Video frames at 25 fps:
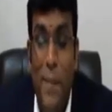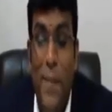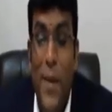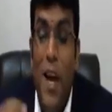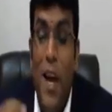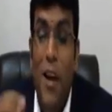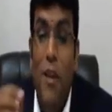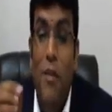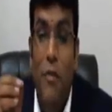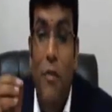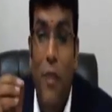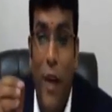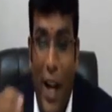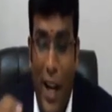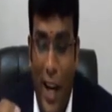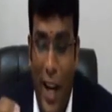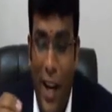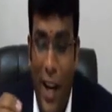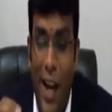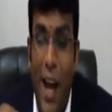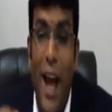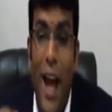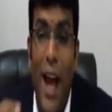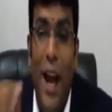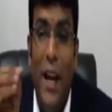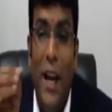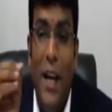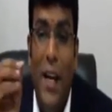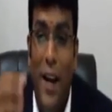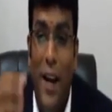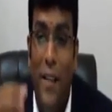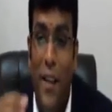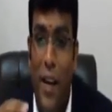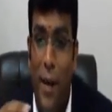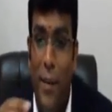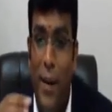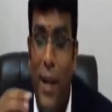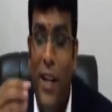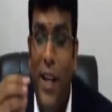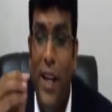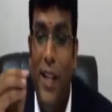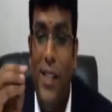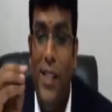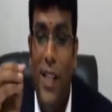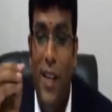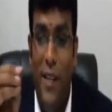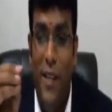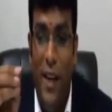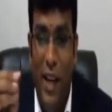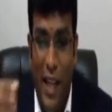wherein government is
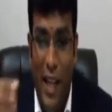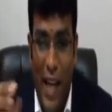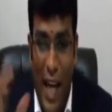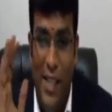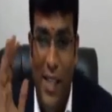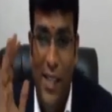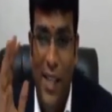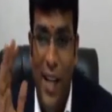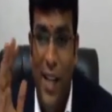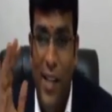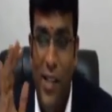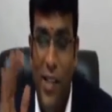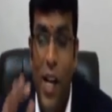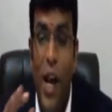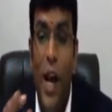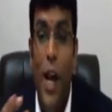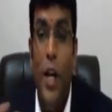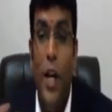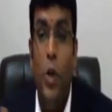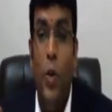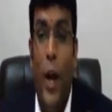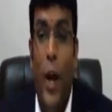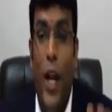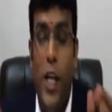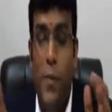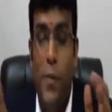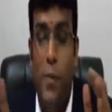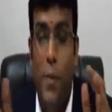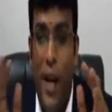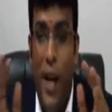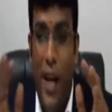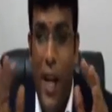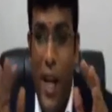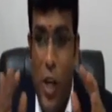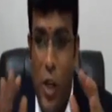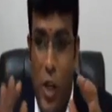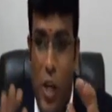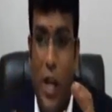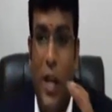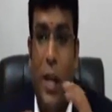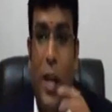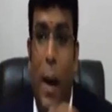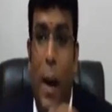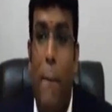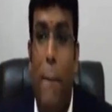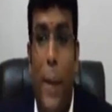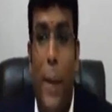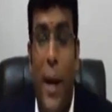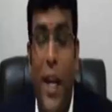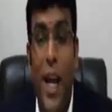giving license to exploration
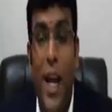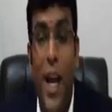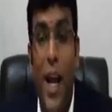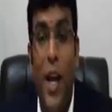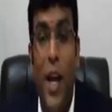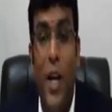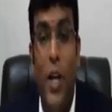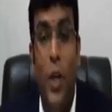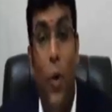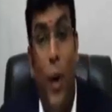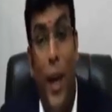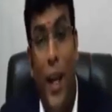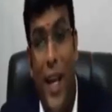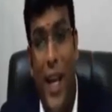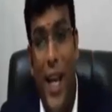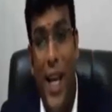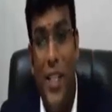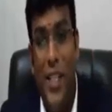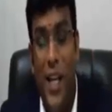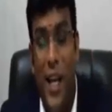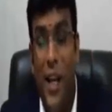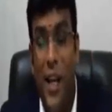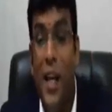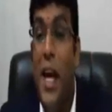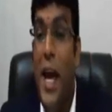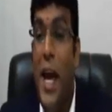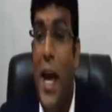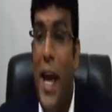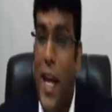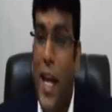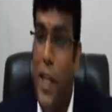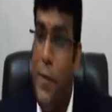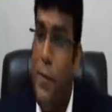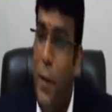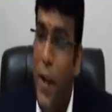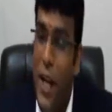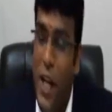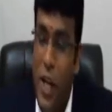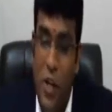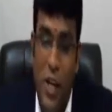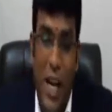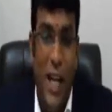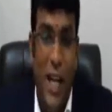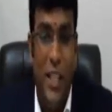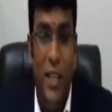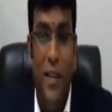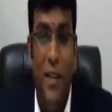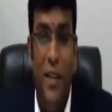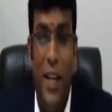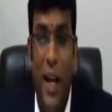company to engage in exploration
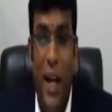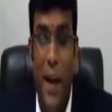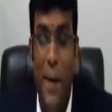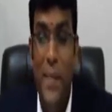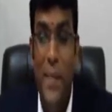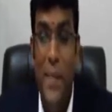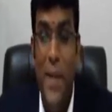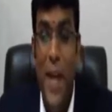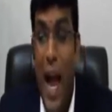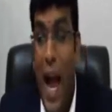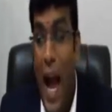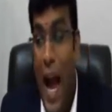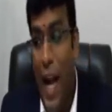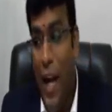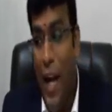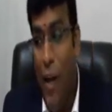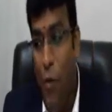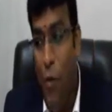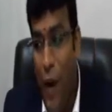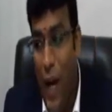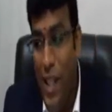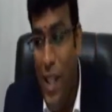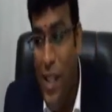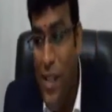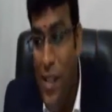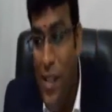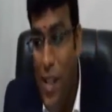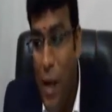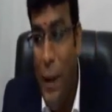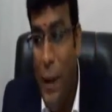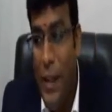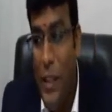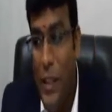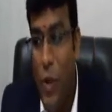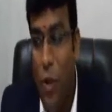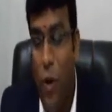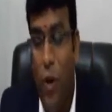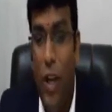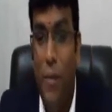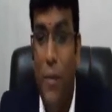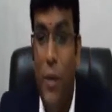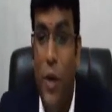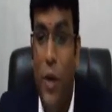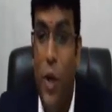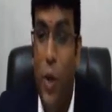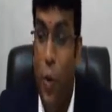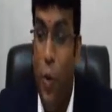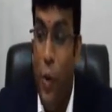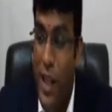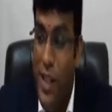activity. And once the petroleum
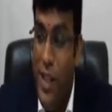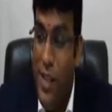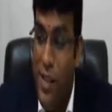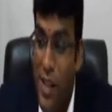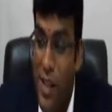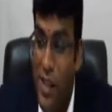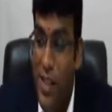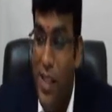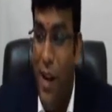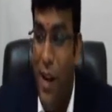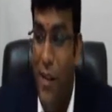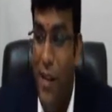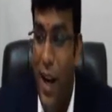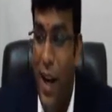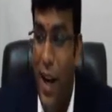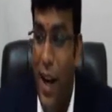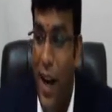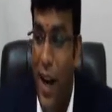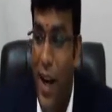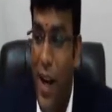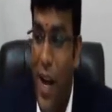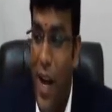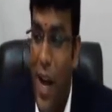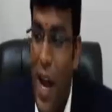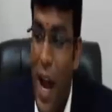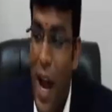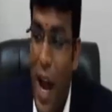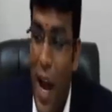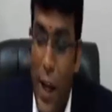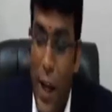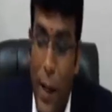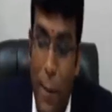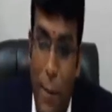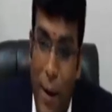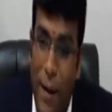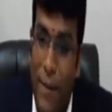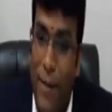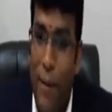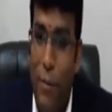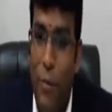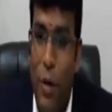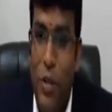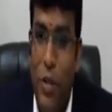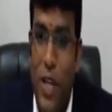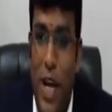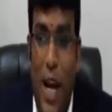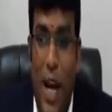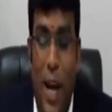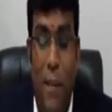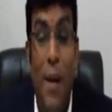crude is discovered, I repeat one more
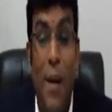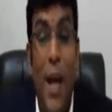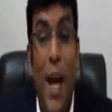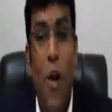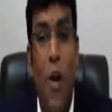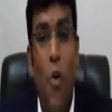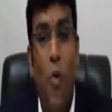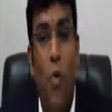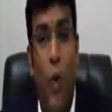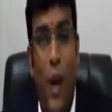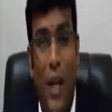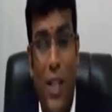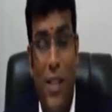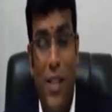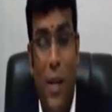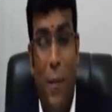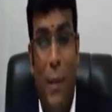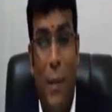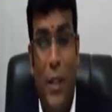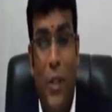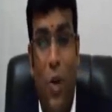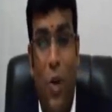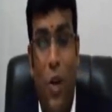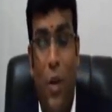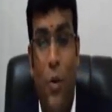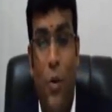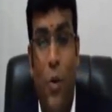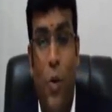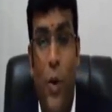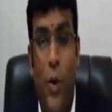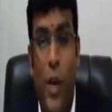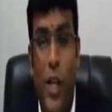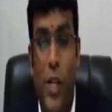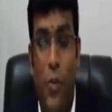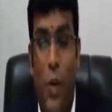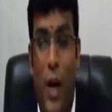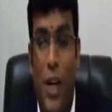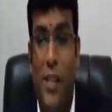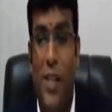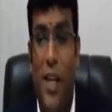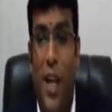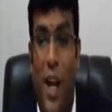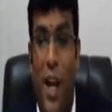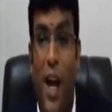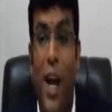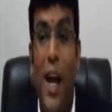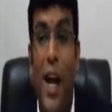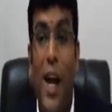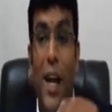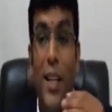time, once the petroleum crude is
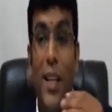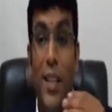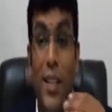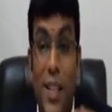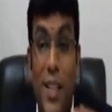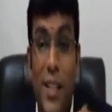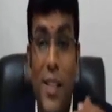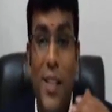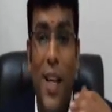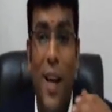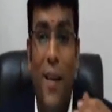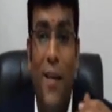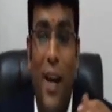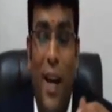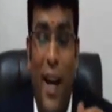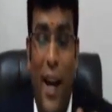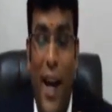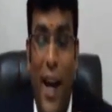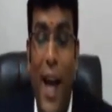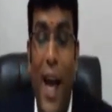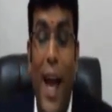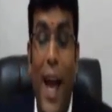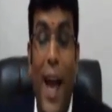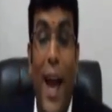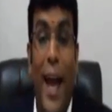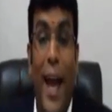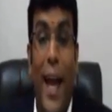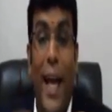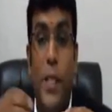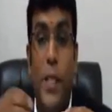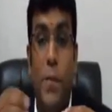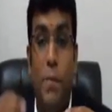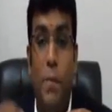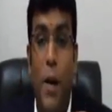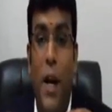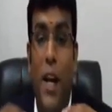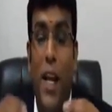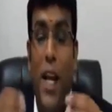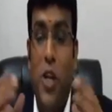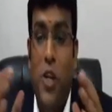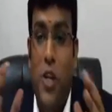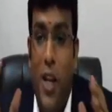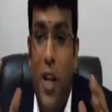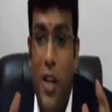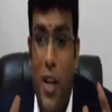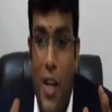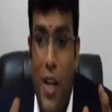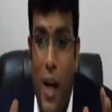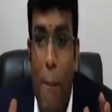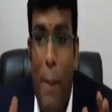discovered,
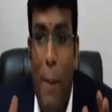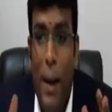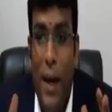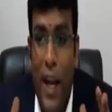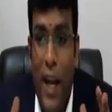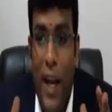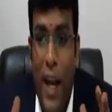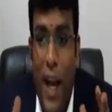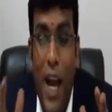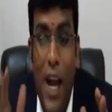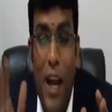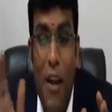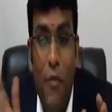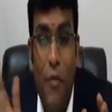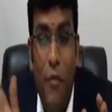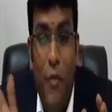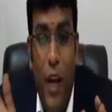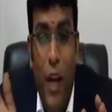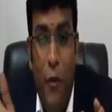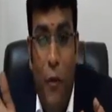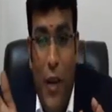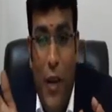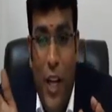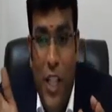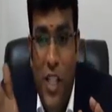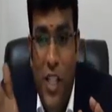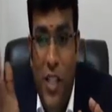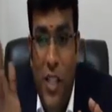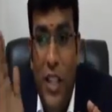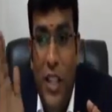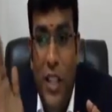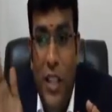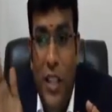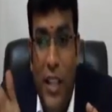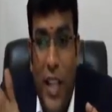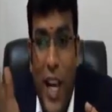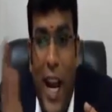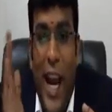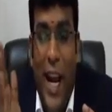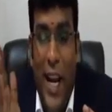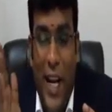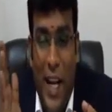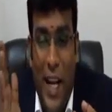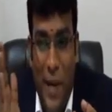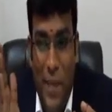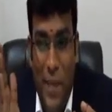exploration company will first take